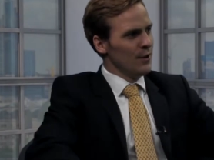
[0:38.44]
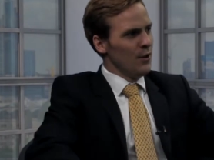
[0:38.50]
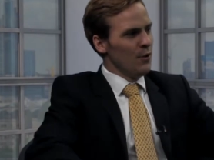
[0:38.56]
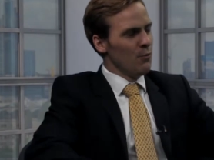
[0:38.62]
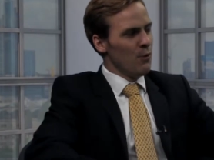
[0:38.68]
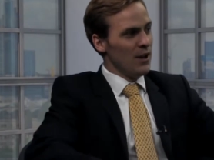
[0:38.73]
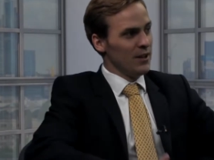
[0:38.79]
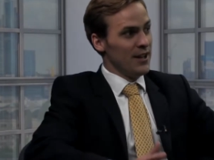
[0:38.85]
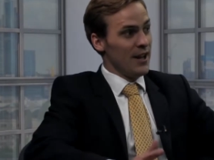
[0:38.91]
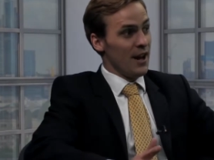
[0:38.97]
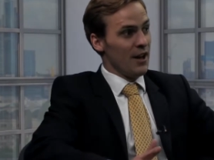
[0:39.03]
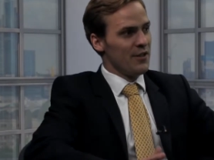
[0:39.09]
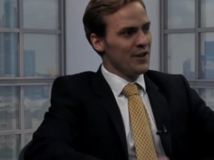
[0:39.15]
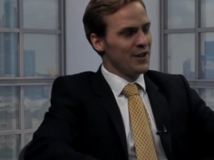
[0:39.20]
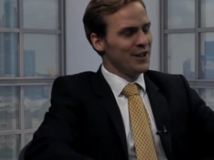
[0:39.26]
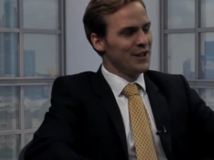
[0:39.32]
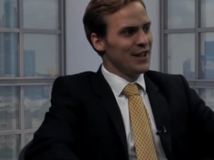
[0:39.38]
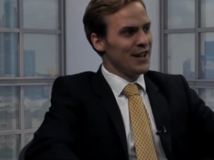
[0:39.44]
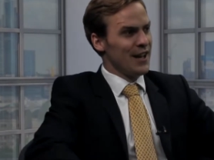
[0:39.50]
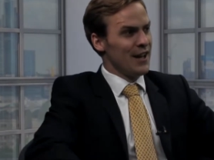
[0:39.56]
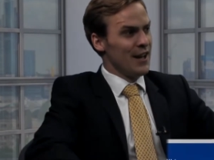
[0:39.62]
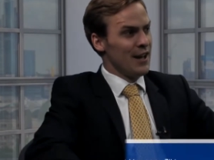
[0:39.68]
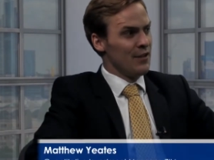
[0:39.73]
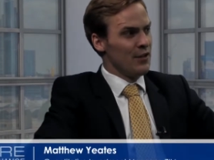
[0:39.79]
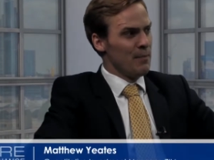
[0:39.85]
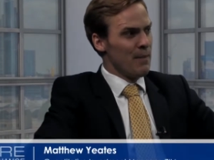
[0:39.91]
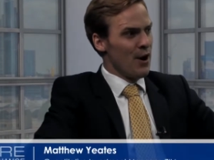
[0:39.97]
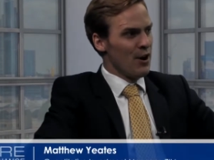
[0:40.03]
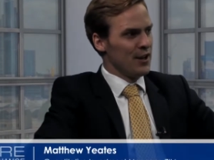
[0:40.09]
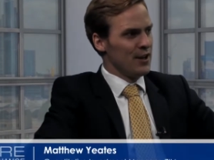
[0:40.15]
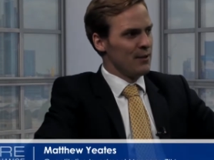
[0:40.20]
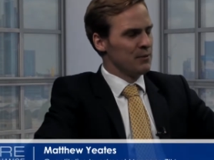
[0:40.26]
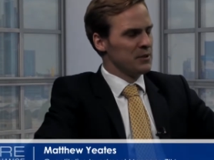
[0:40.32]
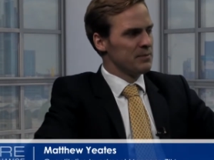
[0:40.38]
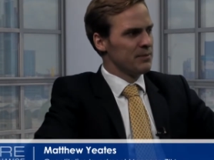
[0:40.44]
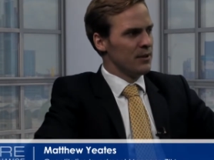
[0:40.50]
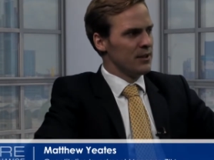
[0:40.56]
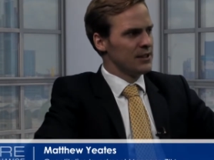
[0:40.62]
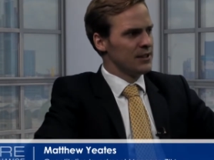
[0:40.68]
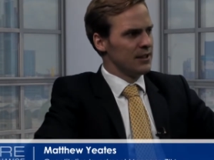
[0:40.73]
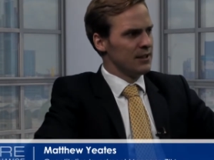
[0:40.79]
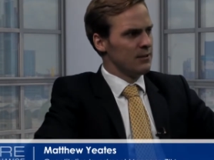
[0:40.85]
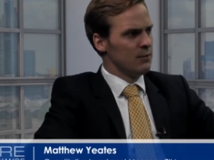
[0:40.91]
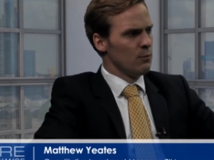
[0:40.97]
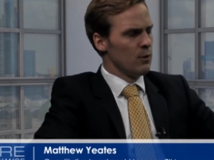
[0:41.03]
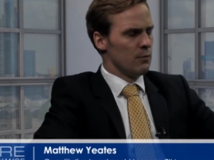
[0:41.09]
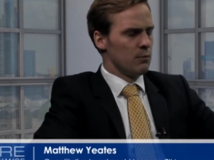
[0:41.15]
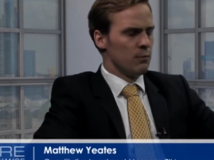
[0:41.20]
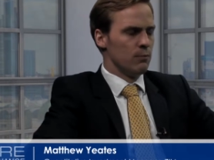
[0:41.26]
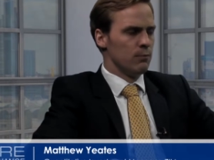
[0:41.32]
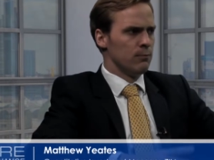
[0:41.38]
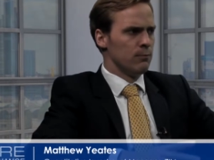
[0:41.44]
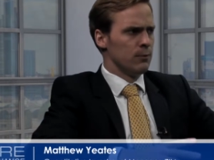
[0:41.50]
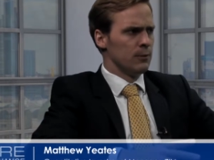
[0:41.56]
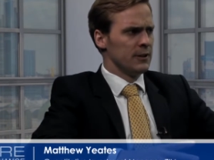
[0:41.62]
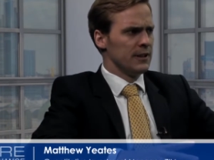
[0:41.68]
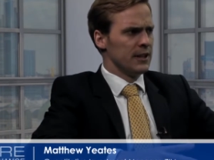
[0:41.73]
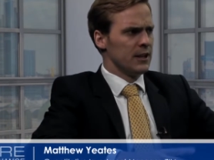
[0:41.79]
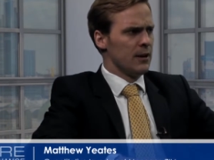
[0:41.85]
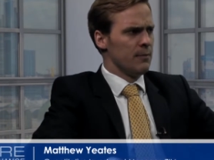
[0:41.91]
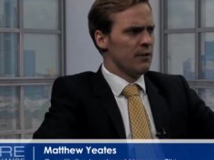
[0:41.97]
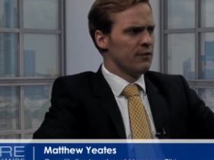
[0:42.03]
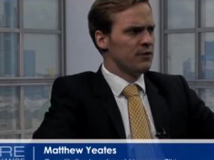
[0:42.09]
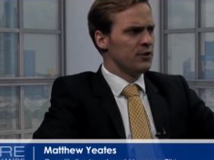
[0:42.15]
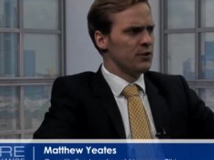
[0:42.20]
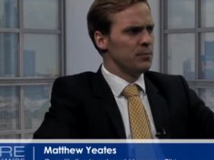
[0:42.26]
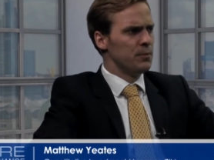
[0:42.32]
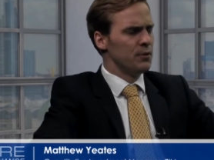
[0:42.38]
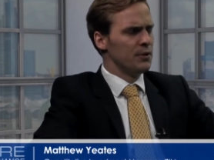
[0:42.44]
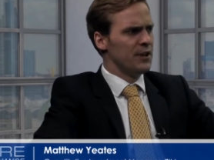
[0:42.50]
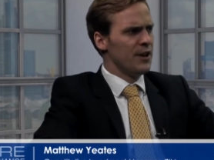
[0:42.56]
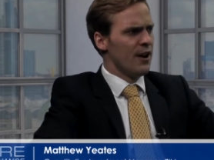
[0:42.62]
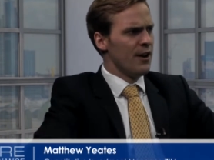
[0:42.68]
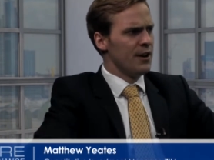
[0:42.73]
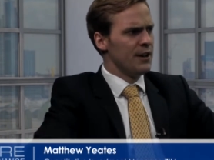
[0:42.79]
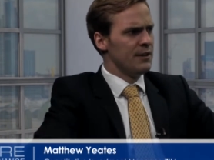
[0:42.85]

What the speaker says: Well, yeah, I think the market was pricing, well, what did it come off, 2.9